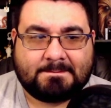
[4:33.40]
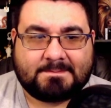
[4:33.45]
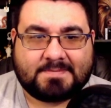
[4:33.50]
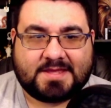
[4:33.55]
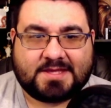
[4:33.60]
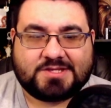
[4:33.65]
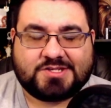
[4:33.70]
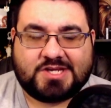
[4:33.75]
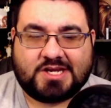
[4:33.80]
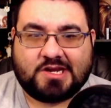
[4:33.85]

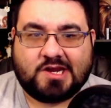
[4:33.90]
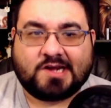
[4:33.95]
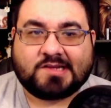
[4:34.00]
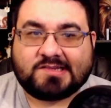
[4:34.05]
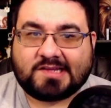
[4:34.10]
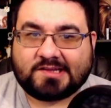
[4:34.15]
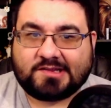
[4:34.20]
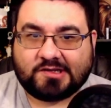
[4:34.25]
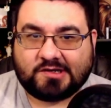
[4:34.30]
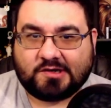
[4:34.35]
she looks
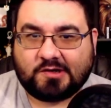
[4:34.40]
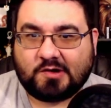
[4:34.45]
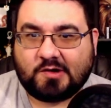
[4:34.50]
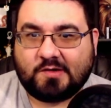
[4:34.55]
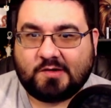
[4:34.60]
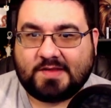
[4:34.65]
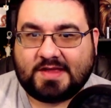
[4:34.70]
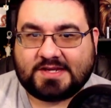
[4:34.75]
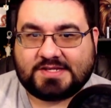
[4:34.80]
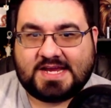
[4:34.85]
at the girl
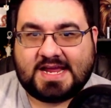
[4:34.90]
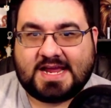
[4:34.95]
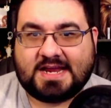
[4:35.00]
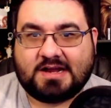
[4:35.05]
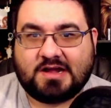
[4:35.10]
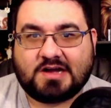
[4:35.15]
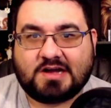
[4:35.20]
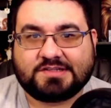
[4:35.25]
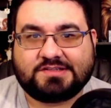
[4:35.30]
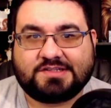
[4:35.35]
that she had
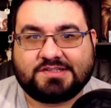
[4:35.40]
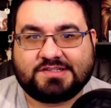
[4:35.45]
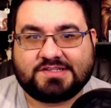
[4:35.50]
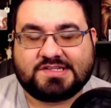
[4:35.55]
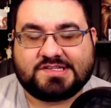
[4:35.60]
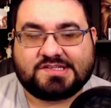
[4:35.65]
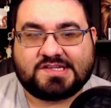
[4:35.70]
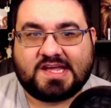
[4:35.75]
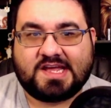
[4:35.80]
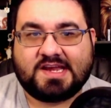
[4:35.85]
hostage and
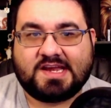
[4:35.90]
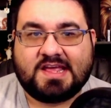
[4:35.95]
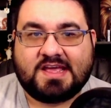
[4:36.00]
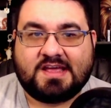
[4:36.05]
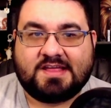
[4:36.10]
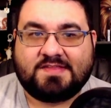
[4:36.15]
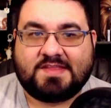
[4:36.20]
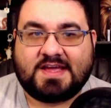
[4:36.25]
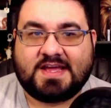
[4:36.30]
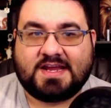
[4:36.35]
said
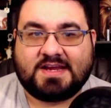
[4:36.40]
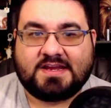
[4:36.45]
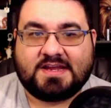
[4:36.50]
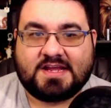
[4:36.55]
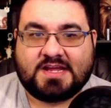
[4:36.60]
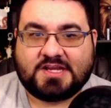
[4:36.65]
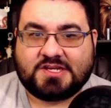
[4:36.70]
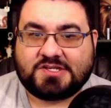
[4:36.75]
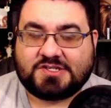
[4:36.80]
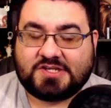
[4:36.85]
that
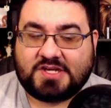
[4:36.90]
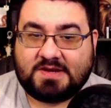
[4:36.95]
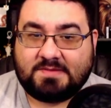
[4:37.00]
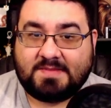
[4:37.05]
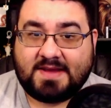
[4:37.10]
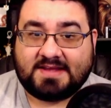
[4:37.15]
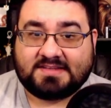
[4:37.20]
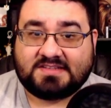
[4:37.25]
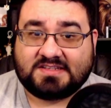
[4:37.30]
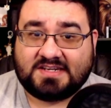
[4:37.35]
she
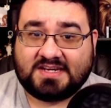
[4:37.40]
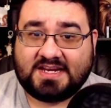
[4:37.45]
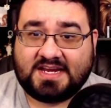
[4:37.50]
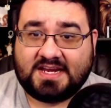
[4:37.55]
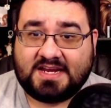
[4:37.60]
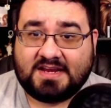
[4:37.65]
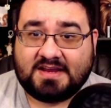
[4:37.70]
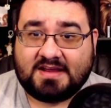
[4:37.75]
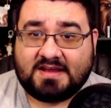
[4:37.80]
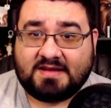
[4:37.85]

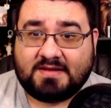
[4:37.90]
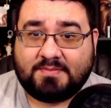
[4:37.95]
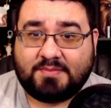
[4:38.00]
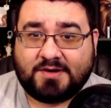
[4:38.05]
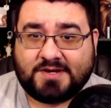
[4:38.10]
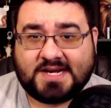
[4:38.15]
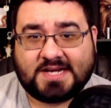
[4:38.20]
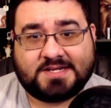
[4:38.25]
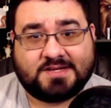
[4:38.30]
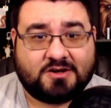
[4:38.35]
basically
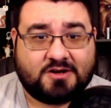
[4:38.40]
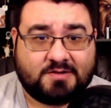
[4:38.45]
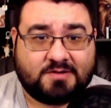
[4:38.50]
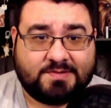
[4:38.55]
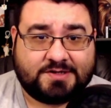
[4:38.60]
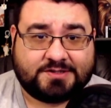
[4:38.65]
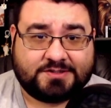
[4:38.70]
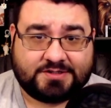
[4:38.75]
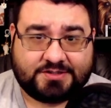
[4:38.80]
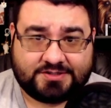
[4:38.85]
protected her
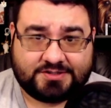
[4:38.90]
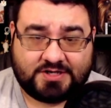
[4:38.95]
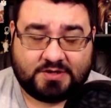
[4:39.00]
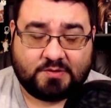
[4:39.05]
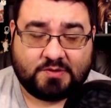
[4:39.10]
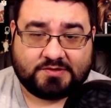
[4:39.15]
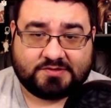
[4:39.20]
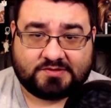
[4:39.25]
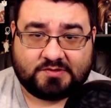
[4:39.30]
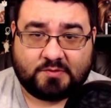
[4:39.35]
because she
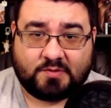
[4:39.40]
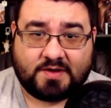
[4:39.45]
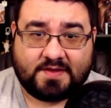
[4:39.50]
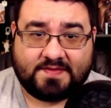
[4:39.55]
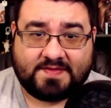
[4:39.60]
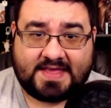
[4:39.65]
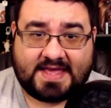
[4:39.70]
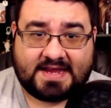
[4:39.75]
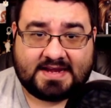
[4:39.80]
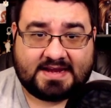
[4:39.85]
was the one
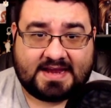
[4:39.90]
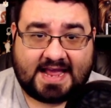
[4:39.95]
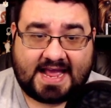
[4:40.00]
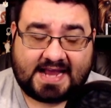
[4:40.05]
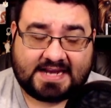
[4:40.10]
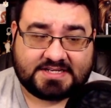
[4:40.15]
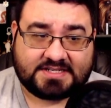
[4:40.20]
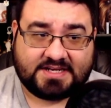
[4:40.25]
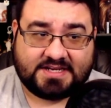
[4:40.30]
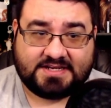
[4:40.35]
that
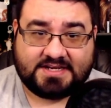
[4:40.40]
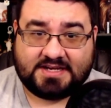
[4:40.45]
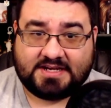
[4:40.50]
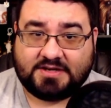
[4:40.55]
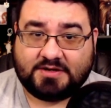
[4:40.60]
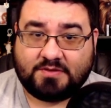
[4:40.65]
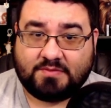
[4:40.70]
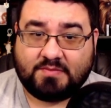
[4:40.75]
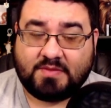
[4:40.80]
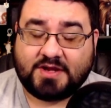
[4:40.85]
actually didn't
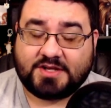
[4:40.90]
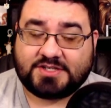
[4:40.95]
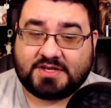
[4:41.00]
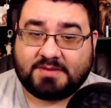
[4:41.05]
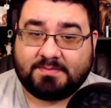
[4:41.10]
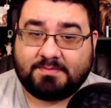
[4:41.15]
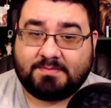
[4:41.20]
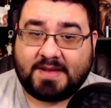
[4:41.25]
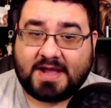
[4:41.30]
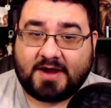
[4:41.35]
do much
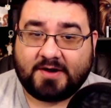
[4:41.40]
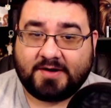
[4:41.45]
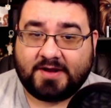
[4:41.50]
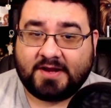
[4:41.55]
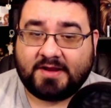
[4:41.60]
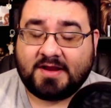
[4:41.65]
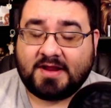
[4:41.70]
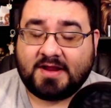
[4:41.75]
about it.